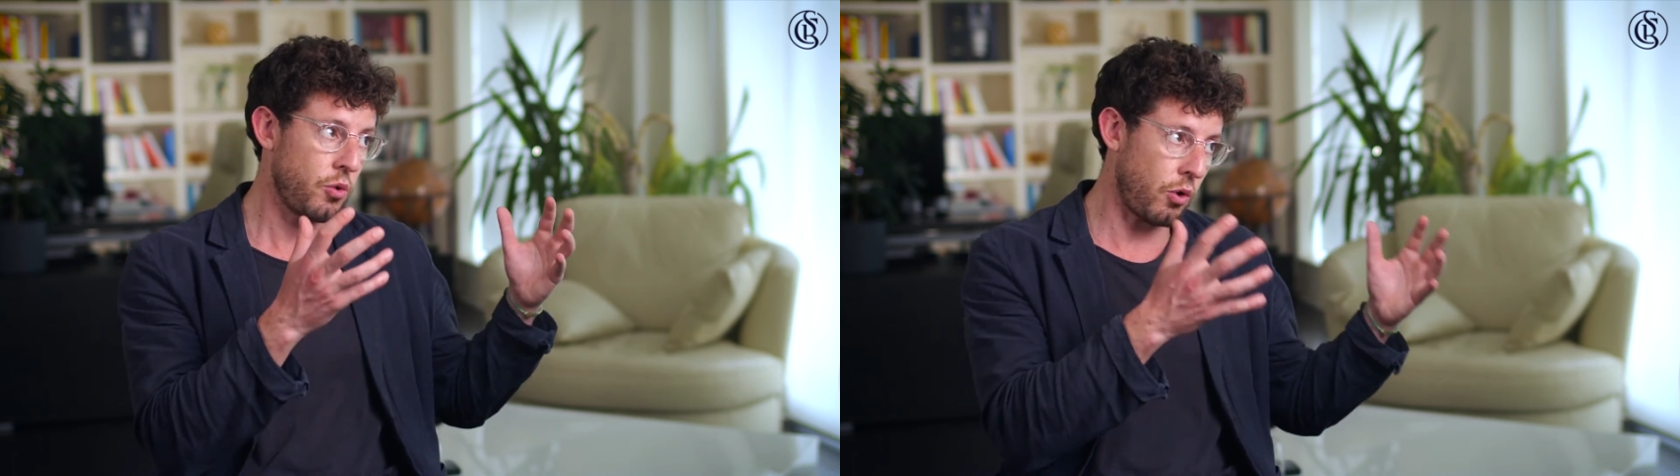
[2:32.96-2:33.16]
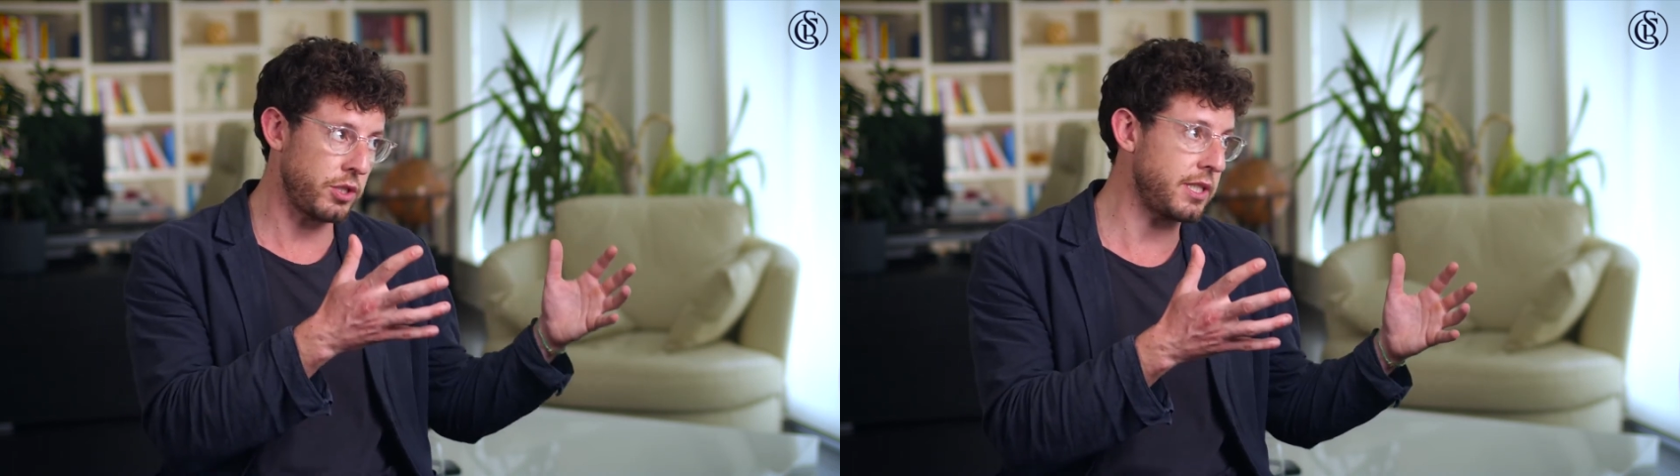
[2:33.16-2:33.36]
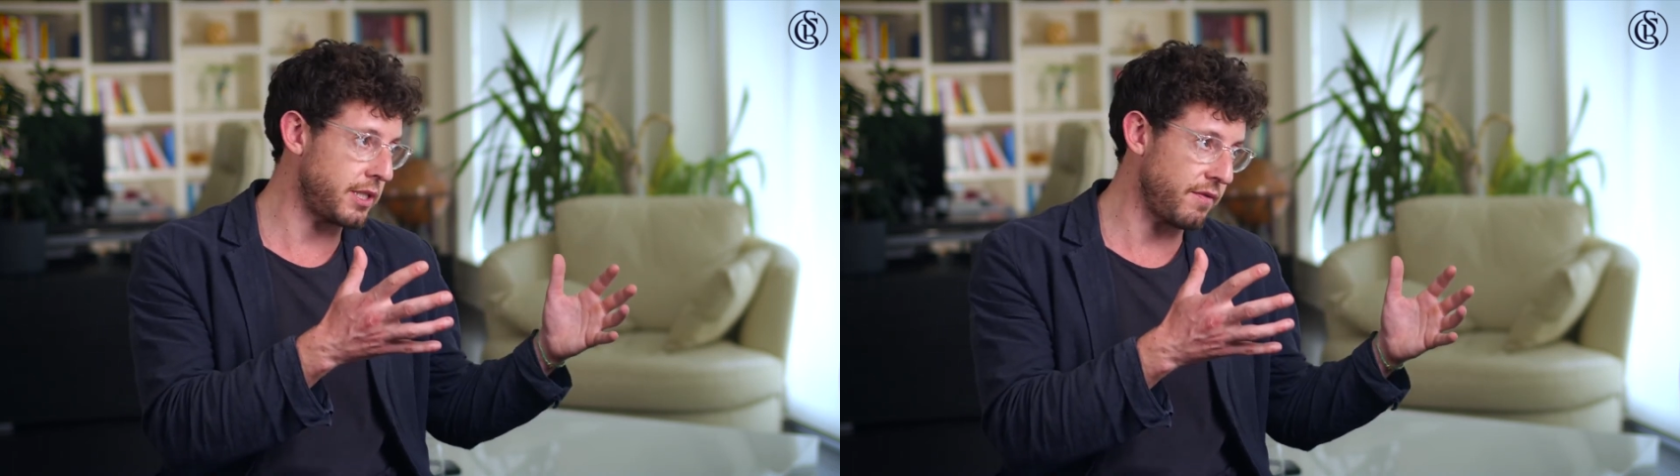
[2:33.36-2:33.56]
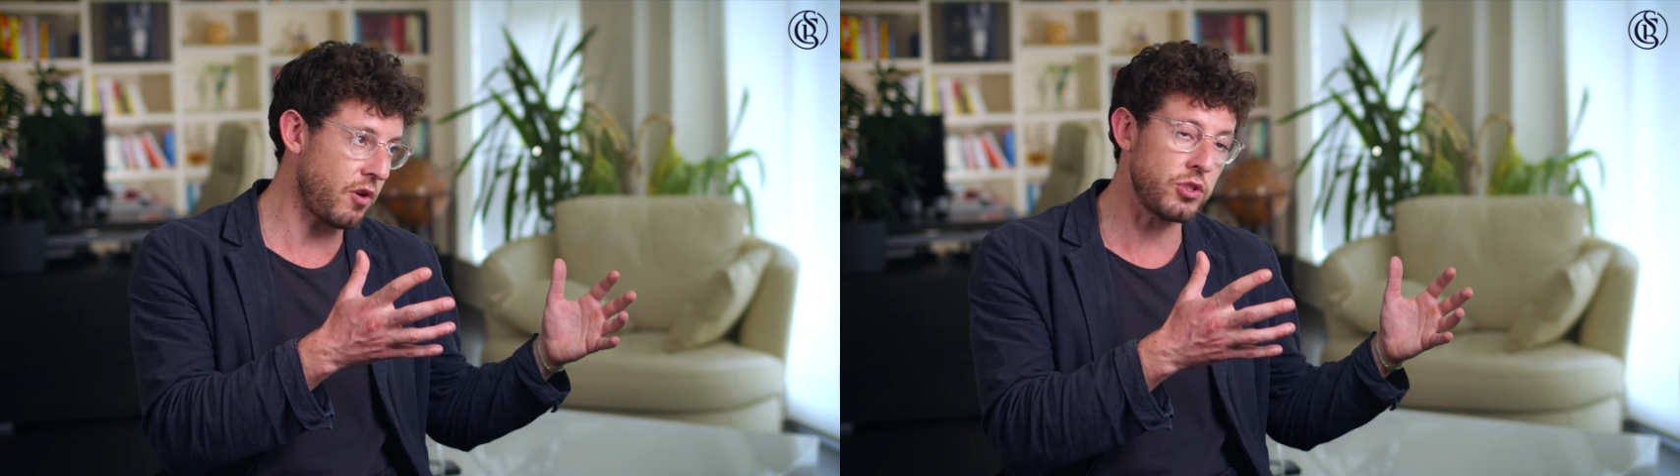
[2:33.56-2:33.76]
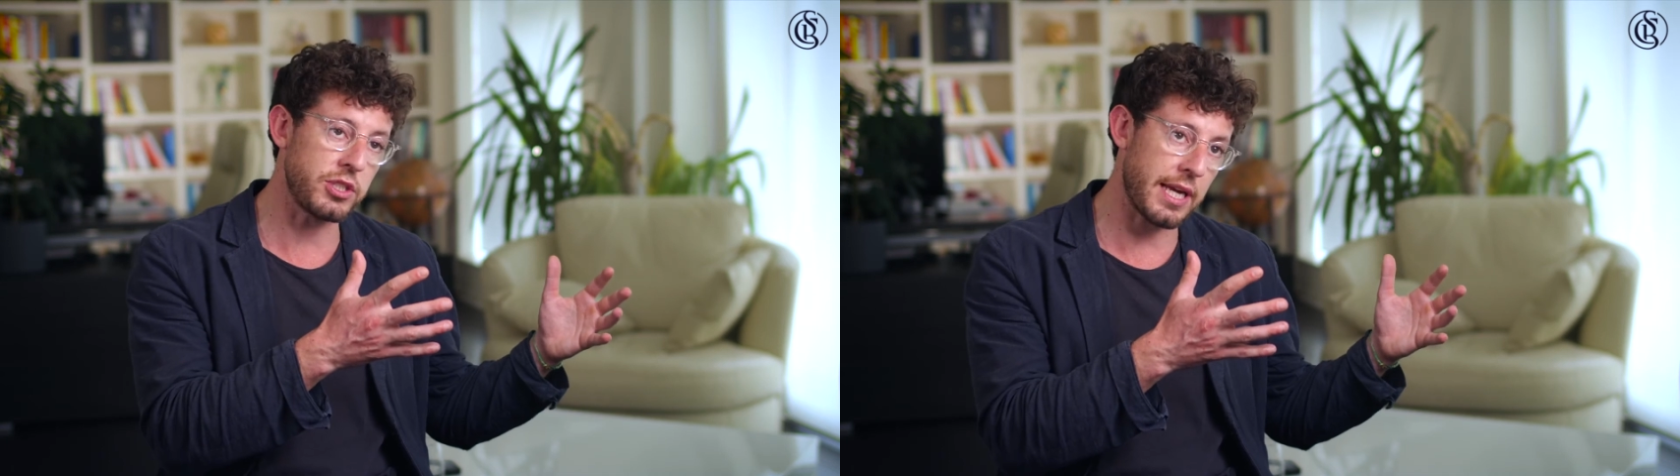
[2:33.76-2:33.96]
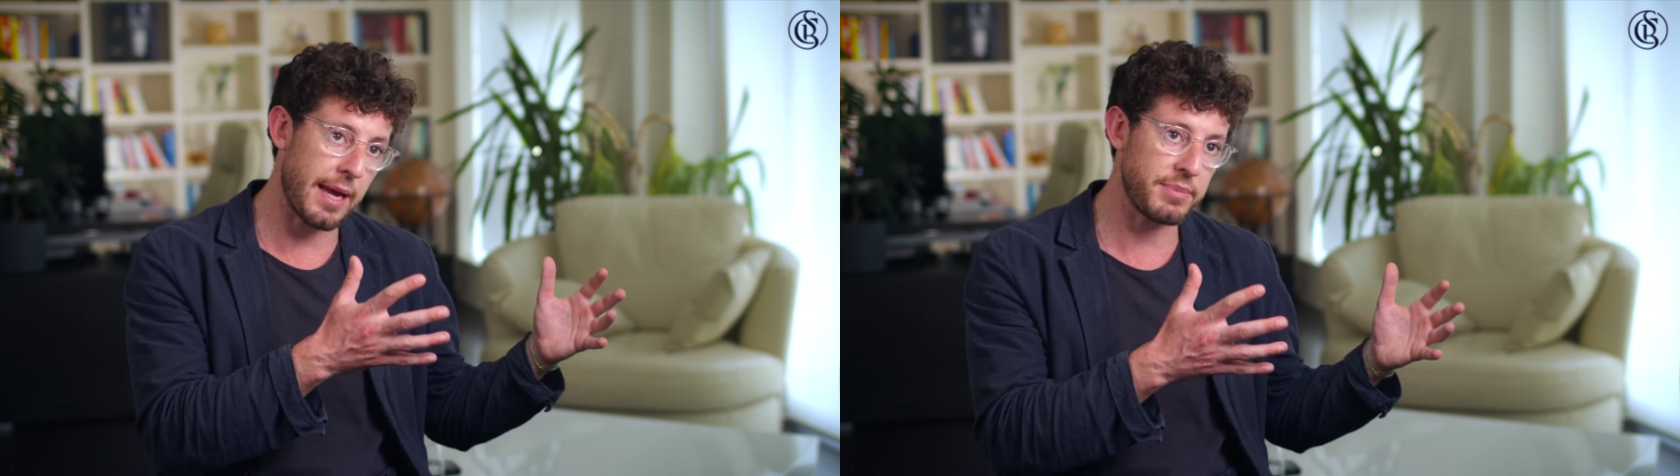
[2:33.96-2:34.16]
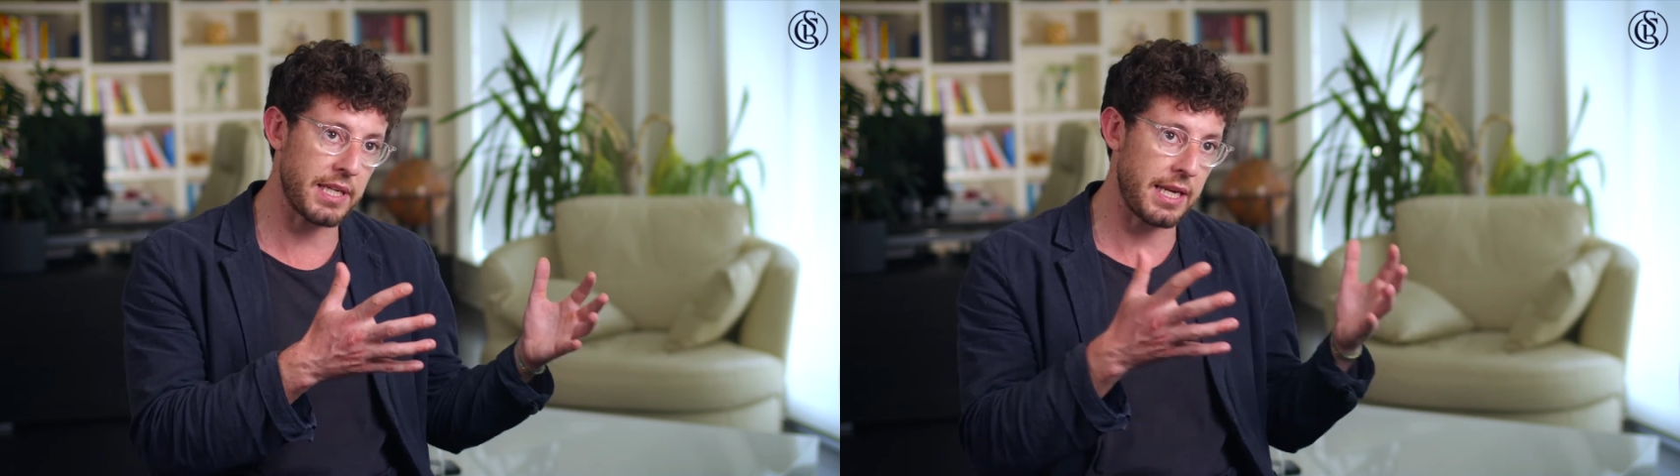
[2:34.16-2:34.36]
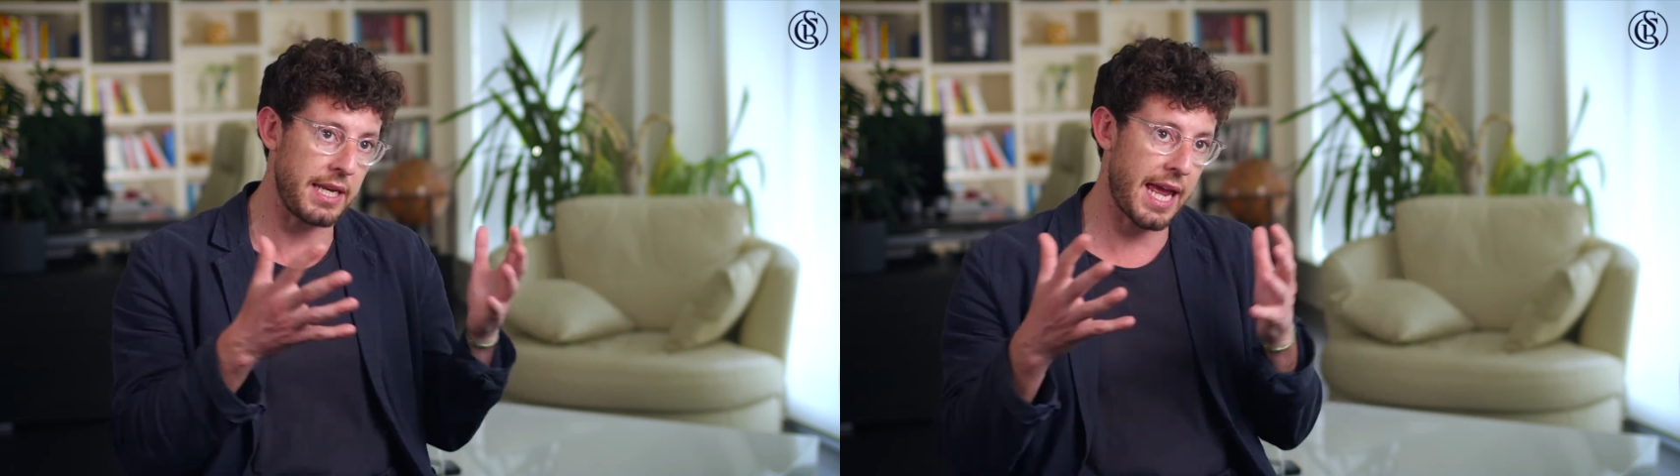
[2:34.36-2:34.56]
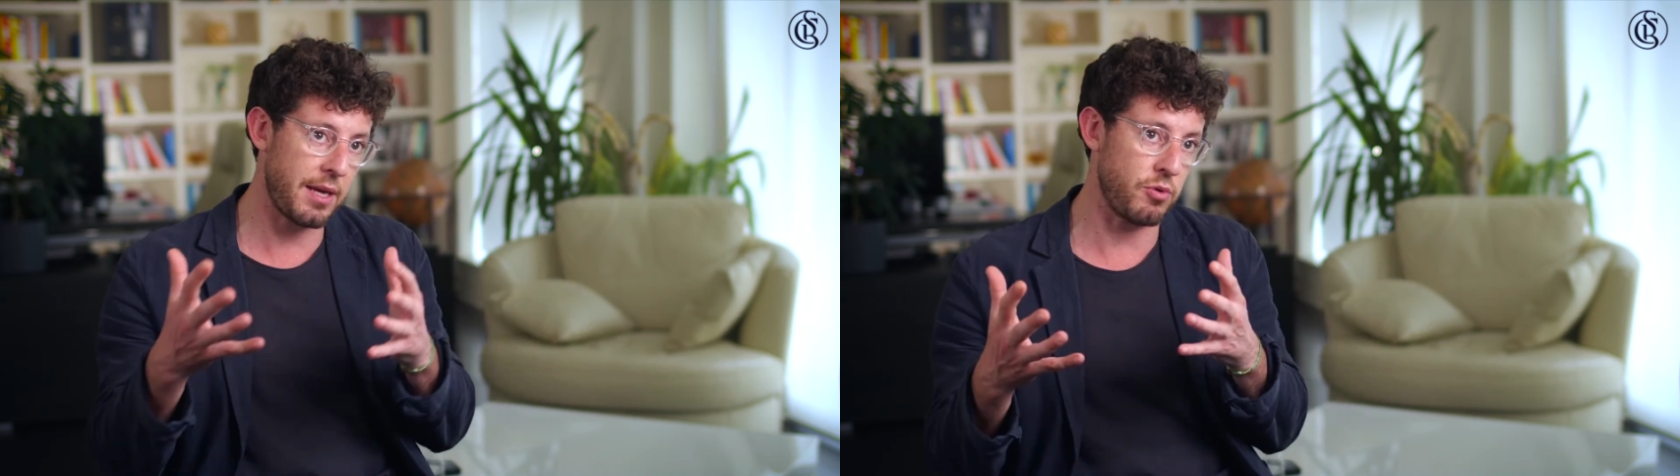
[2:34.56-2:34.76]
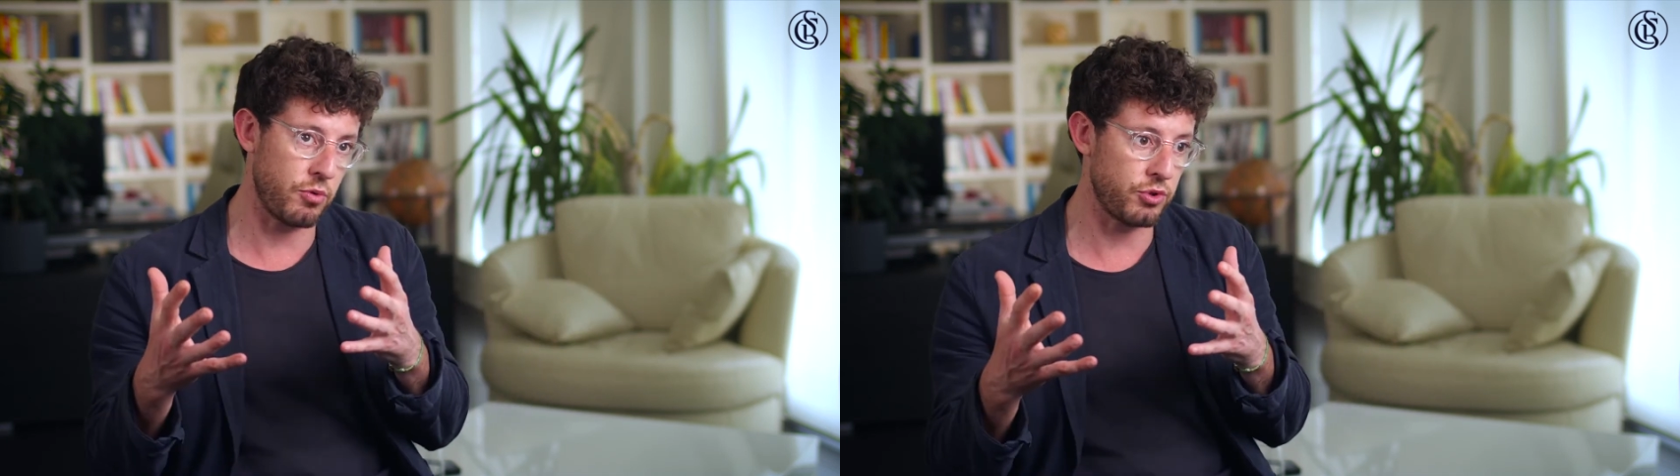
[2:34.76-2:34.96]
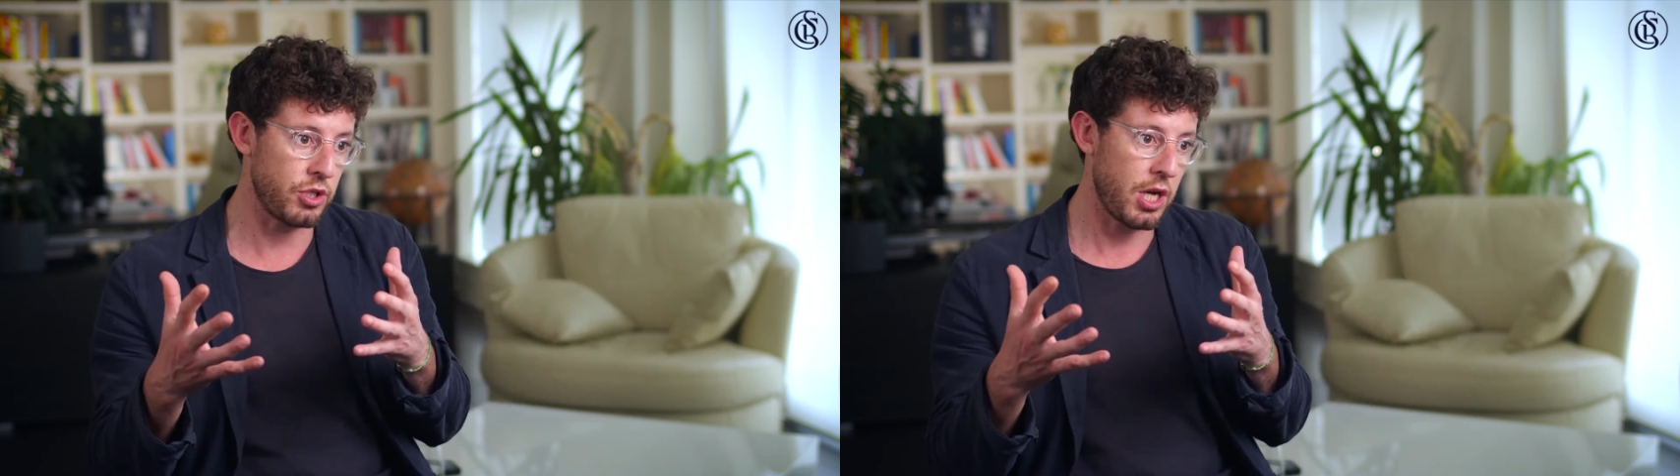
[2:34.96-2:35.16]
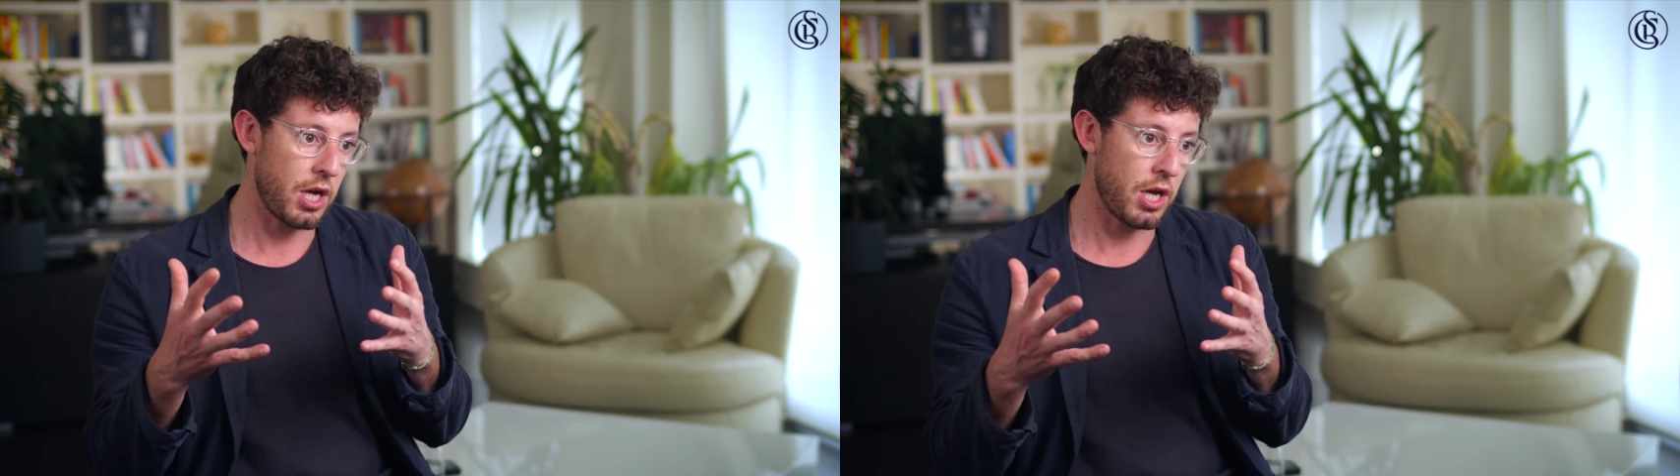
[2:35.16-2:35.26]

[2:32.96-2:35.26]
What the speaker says: qualitative concepts and enables